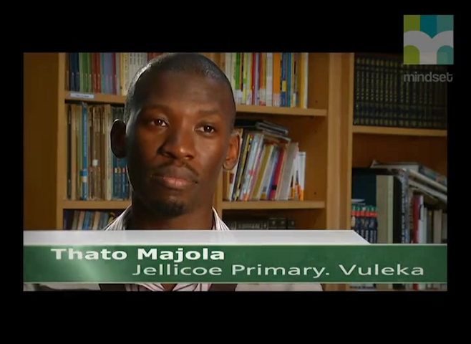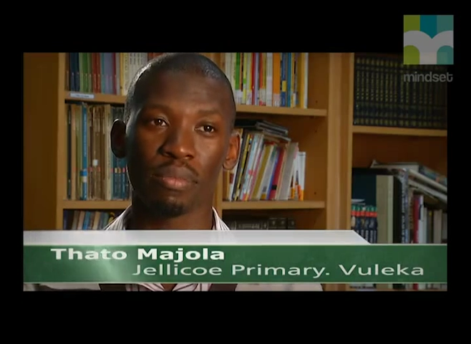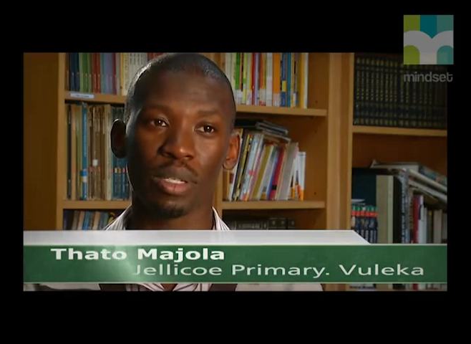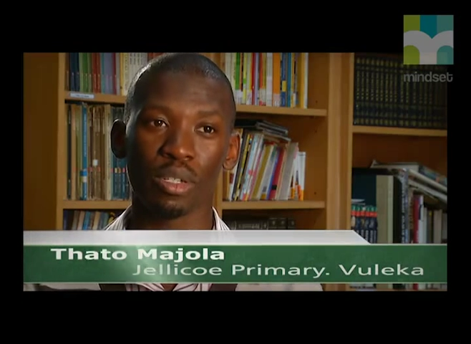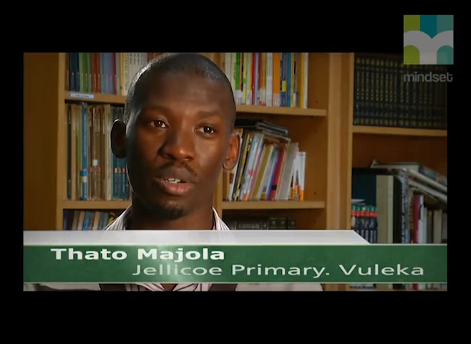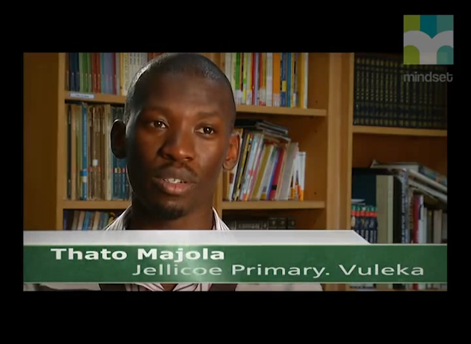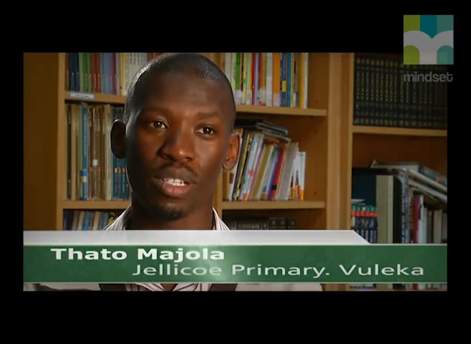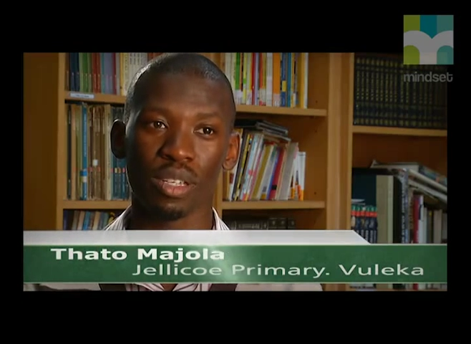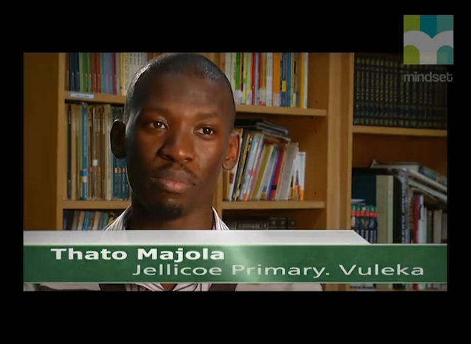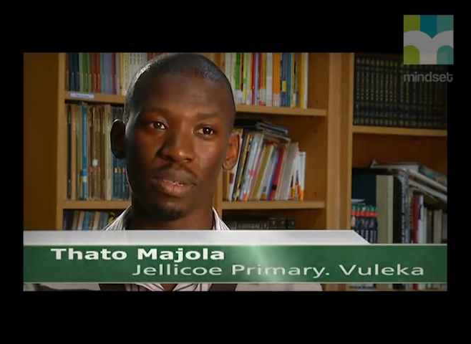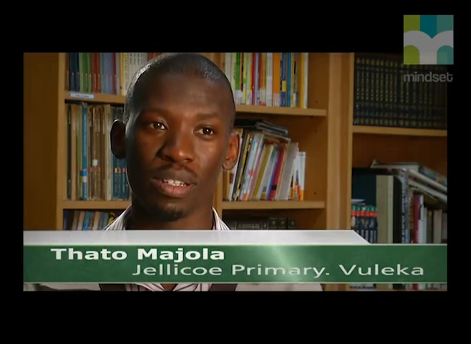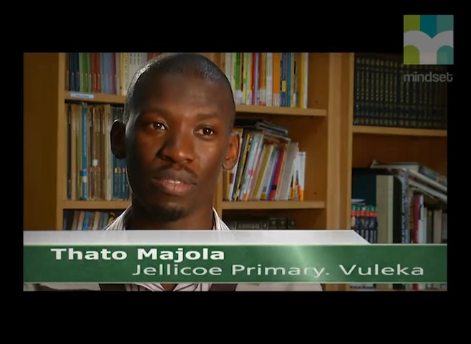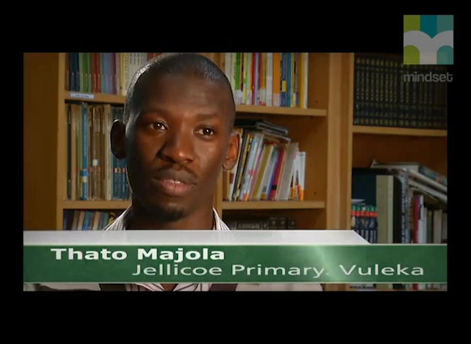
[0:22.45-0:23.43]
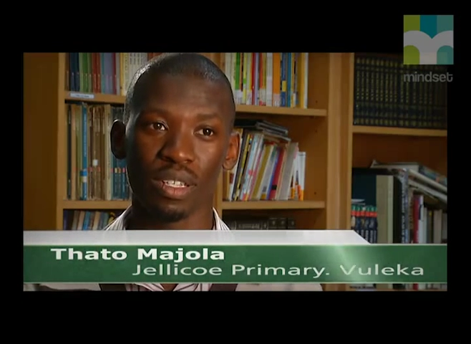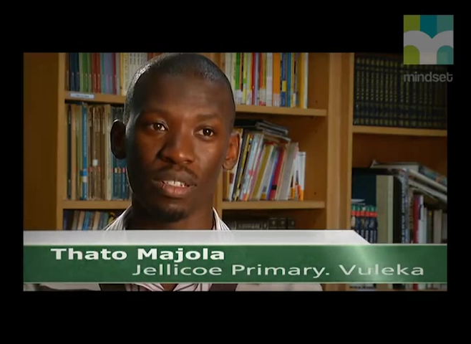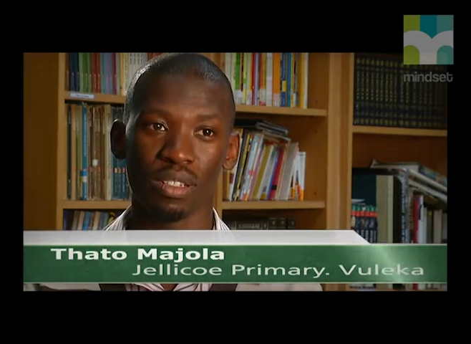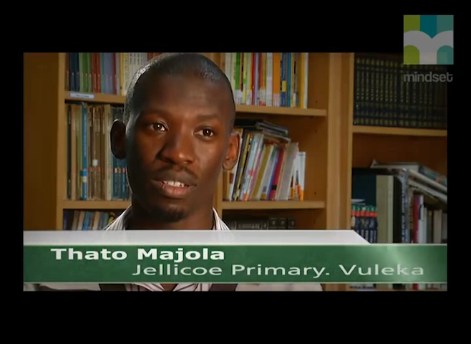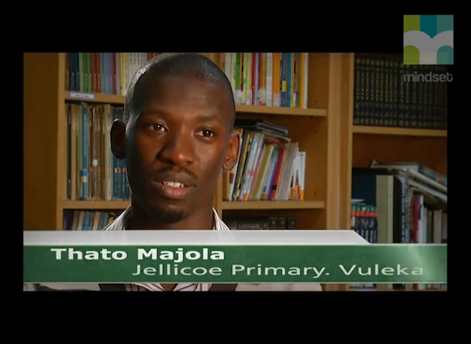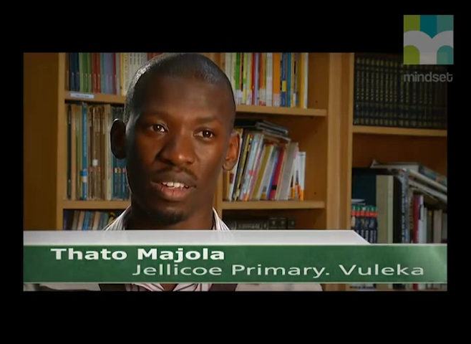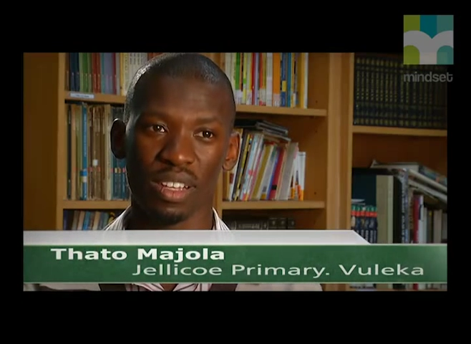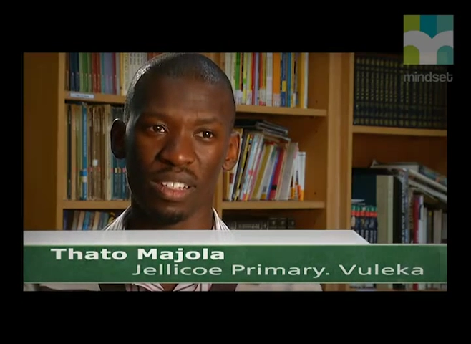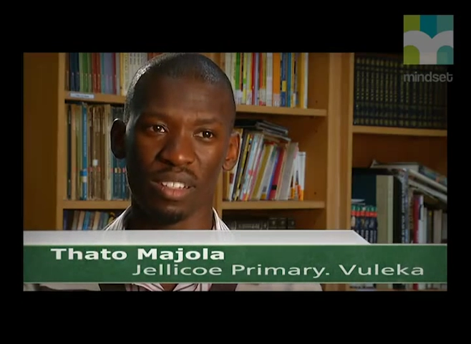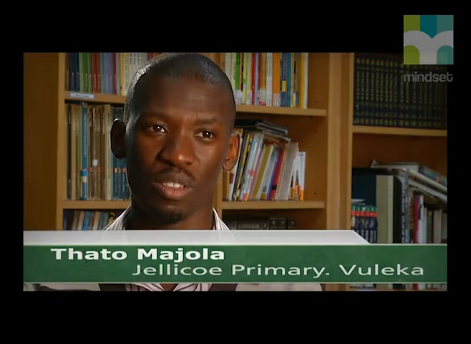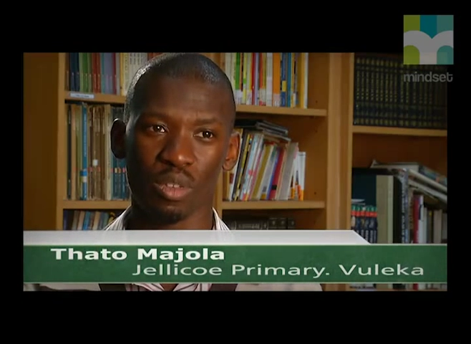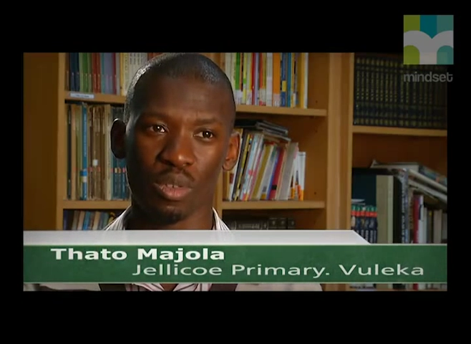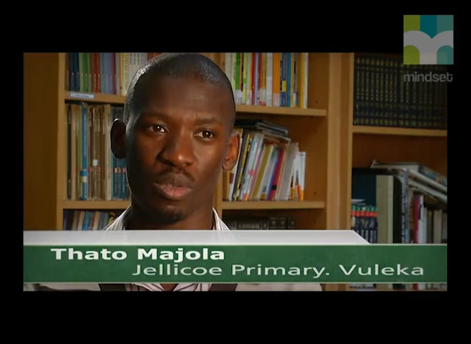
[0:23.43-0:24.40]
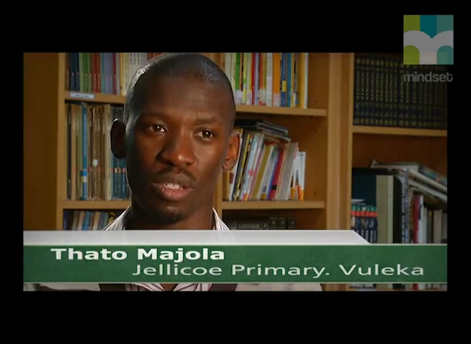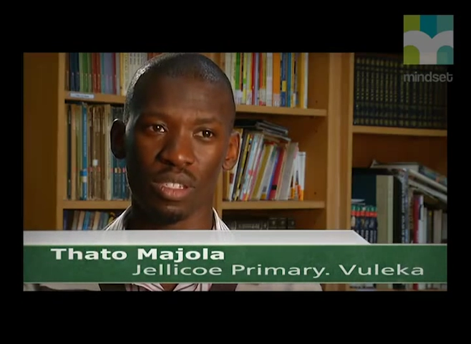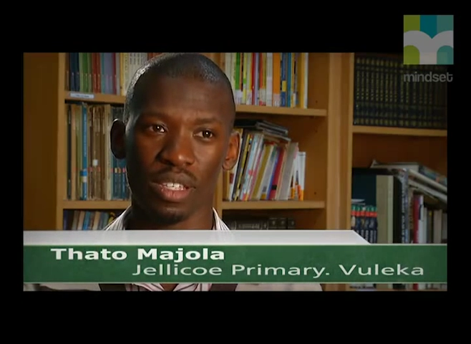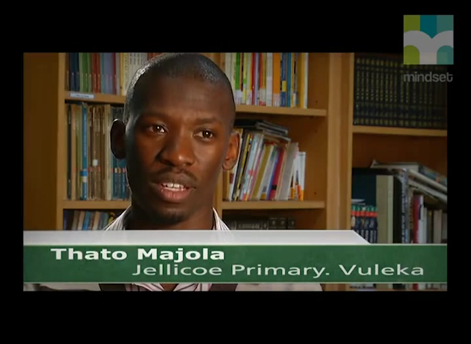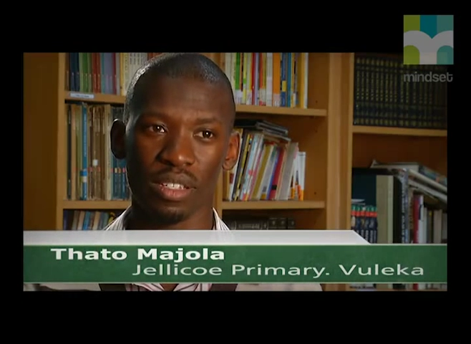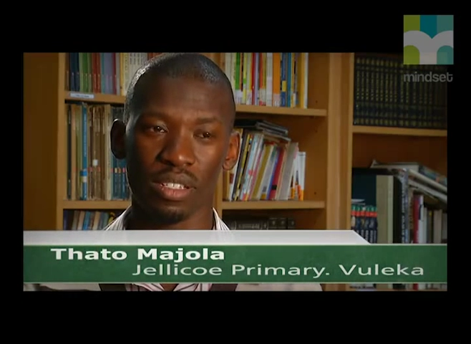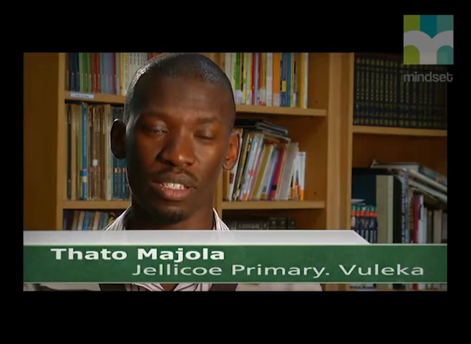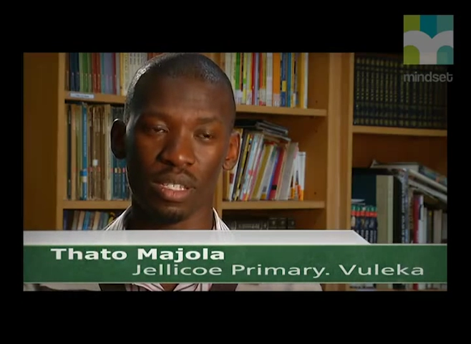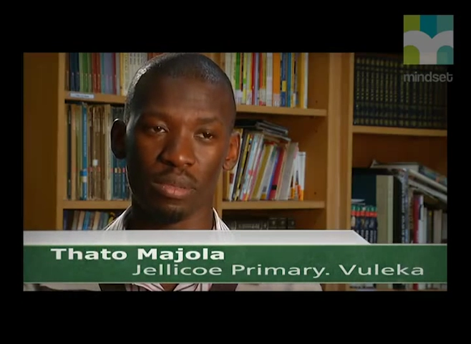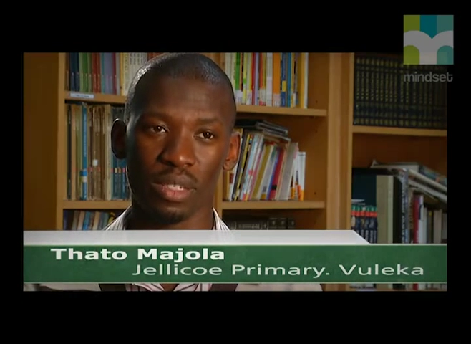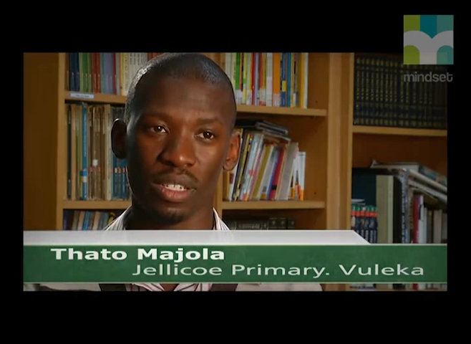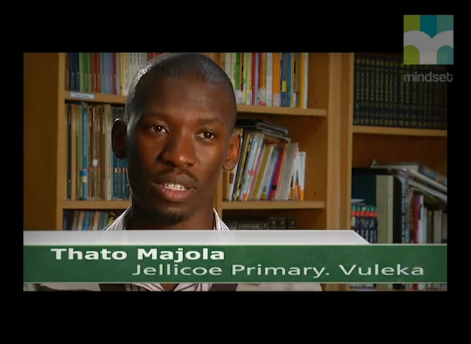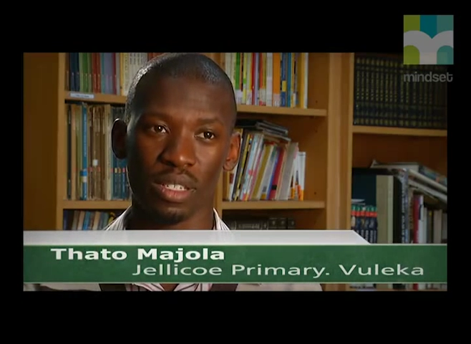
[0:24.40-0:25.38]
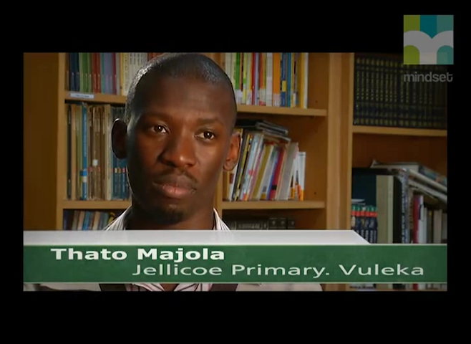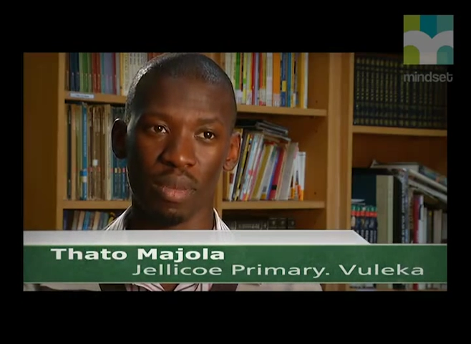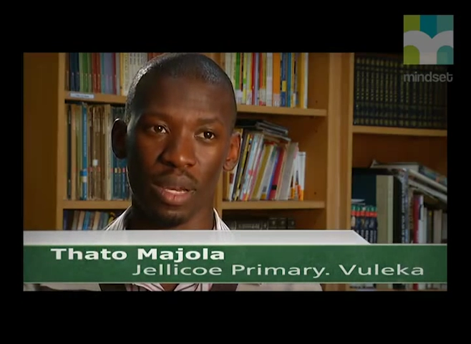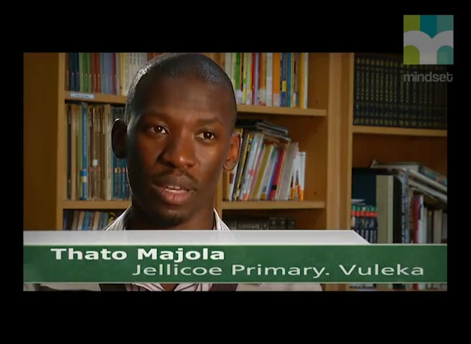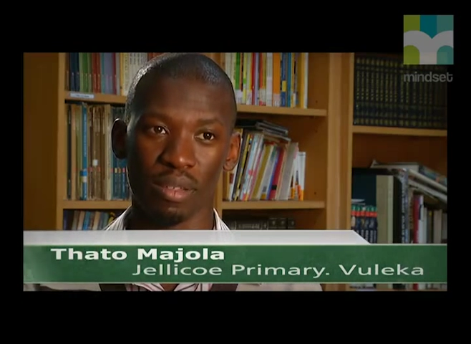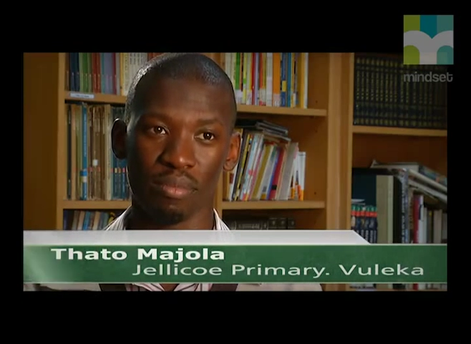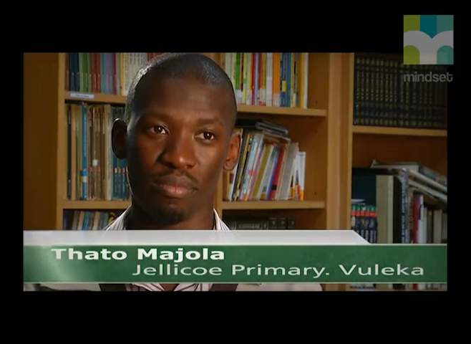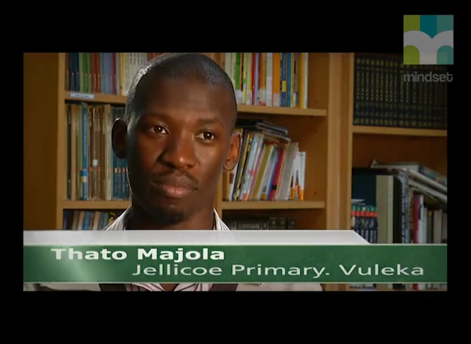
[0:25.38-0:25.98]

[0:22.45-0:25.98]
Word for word: because I believe that learners always get intimidated by